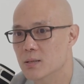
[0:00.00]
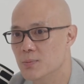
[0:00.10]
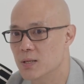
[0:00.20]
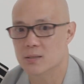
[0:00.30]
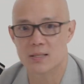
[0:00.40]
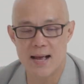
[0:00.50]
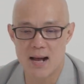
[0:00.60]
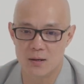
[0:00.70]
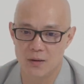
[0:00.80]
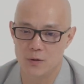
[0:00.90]
because
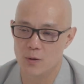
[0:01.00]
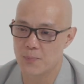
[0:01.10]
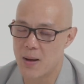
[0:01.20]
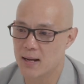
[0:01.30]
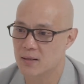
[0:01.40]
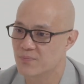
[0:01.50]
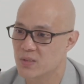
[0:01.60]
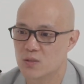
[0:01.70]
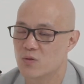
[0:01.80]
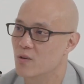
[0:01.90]
now, if you look back,
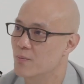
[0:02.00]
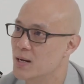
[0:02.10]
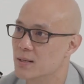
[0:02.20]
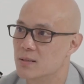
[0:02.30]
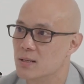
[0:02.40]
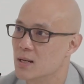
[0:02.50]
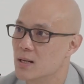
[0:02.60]
say 12 months,